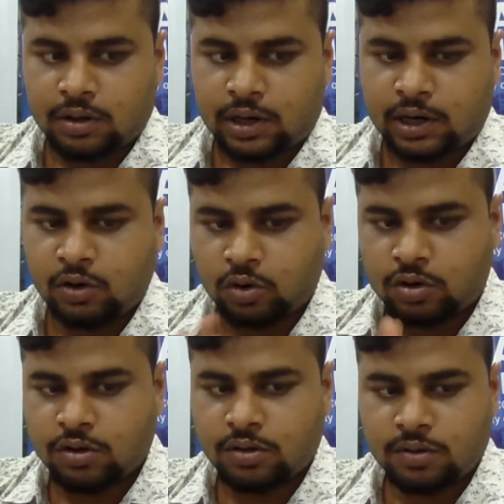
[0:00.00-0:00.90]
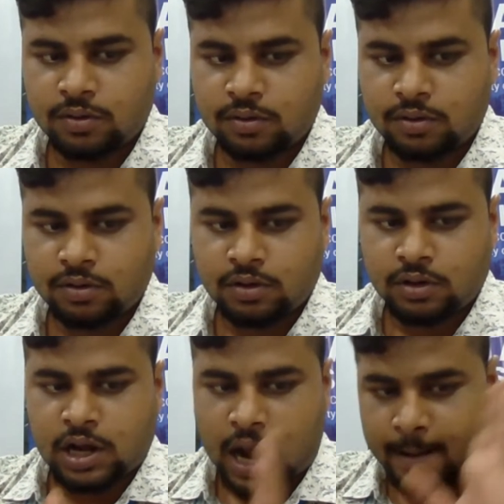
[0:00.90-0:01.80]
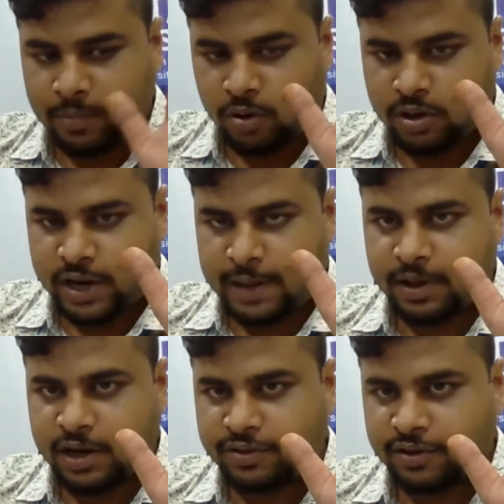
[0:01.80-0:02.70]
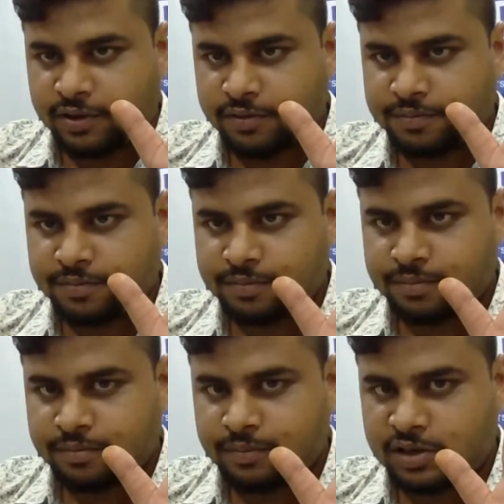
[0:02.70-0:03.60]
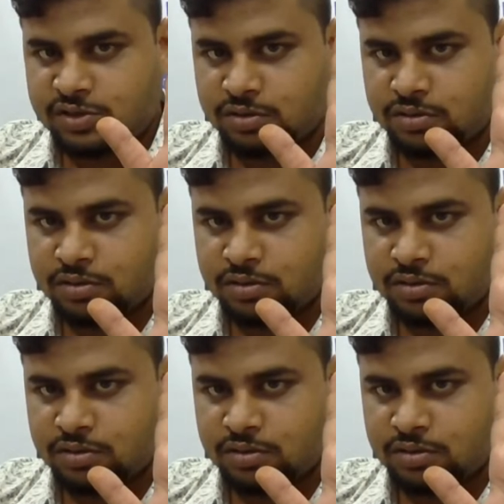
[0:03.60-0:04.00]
and look, I'm not typing anything. Make sure.